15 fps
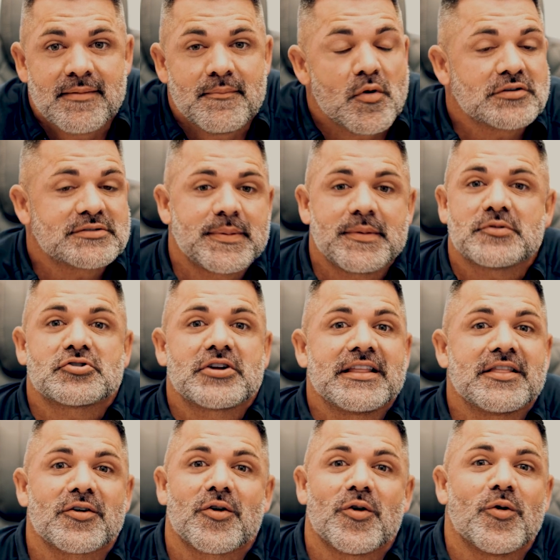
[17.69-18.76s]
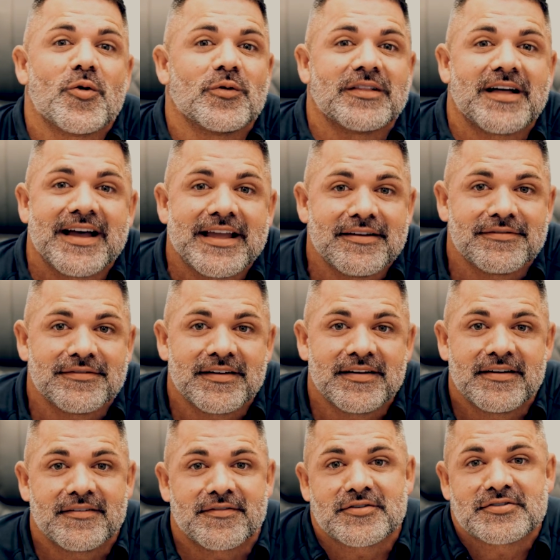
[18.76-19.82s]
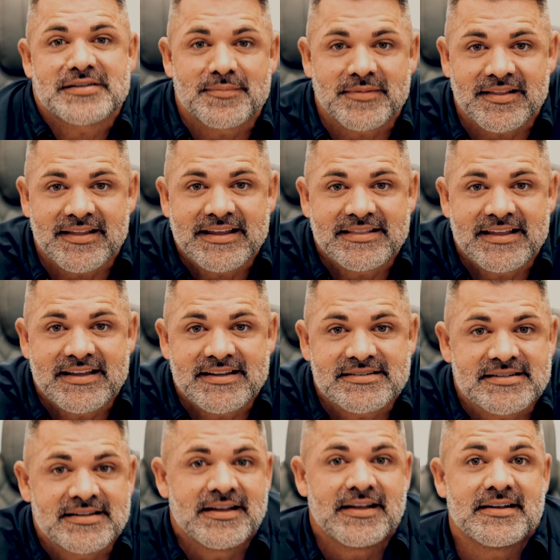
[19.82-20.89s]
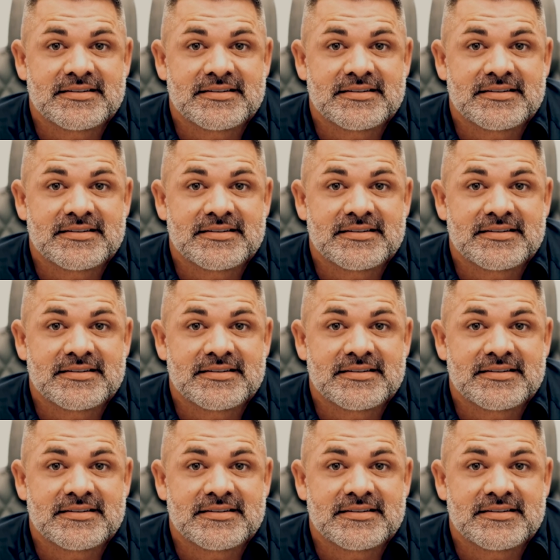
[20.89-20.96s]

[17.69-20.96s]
Most people train their whole life for something like this.